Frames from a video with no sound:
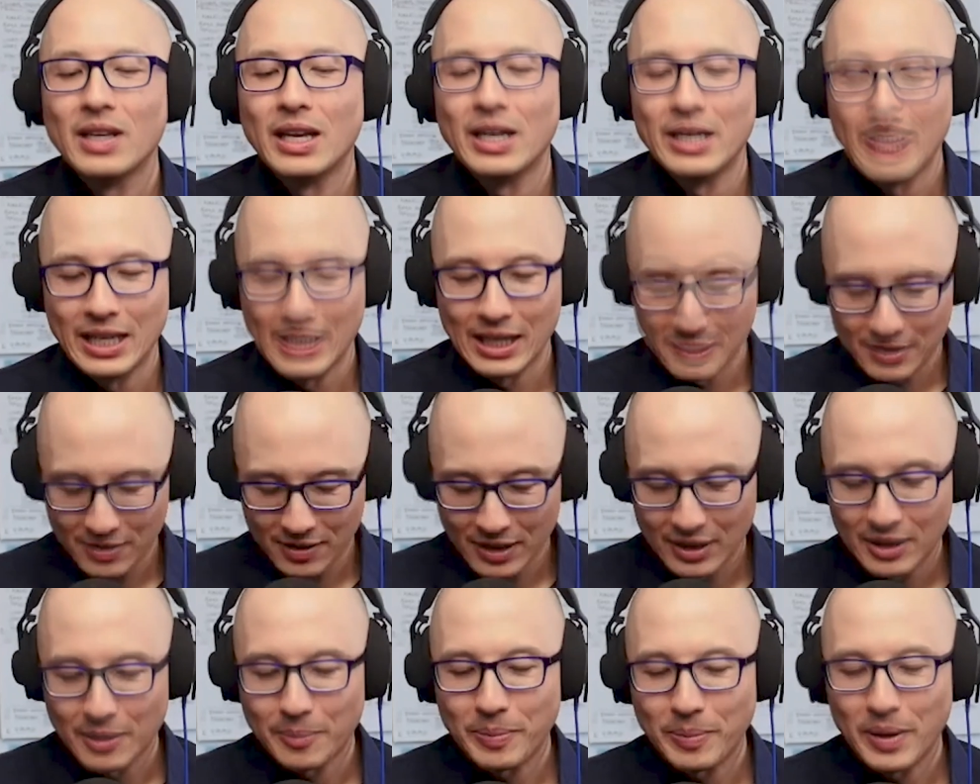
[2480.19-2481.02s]
Yes, it
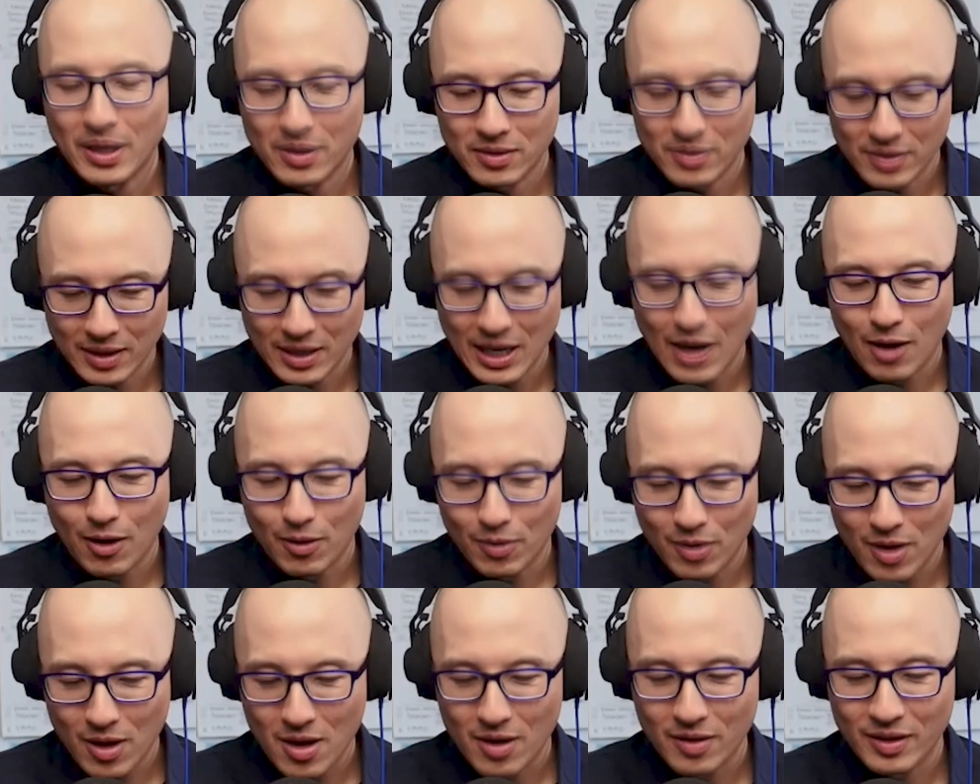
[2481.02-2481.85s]
depends on how
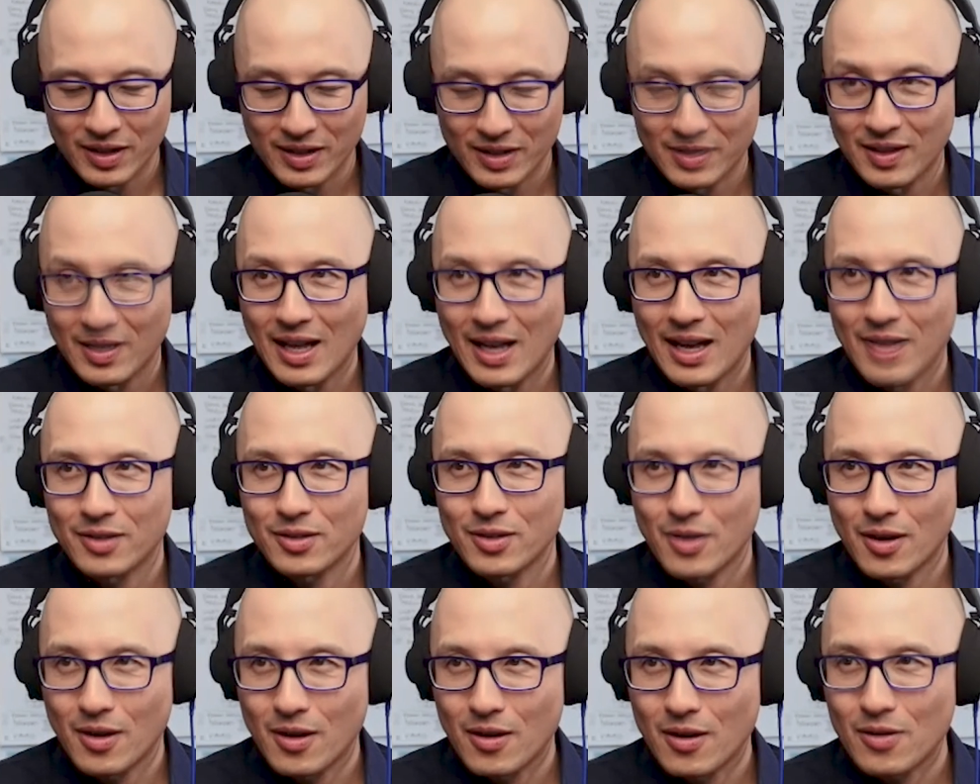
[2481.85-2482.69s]
long this lasts,
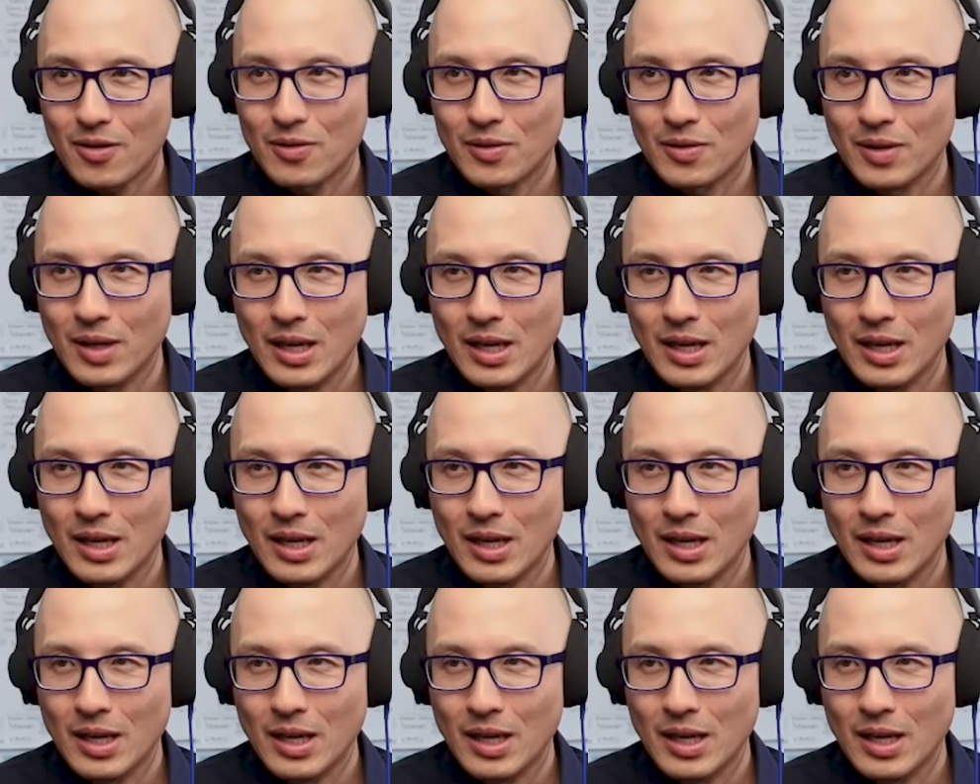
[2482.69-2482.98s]
Carl.